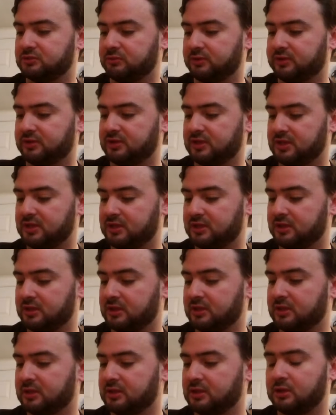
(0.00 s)
with the
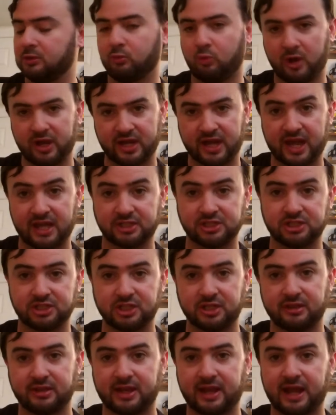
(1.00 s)
white
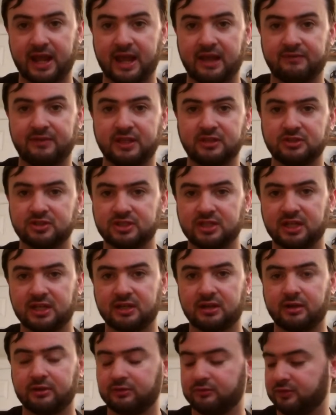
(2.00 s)
SG that I have that you've seen
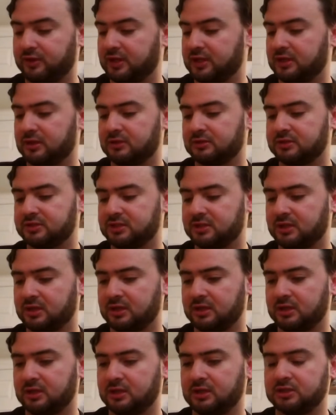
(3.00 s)
in other videos,
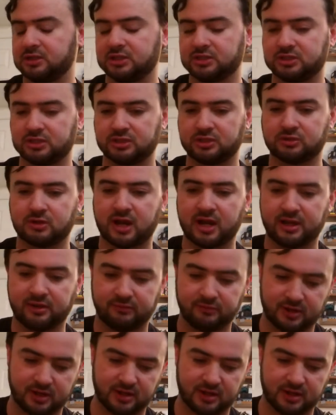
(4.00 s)
just to try to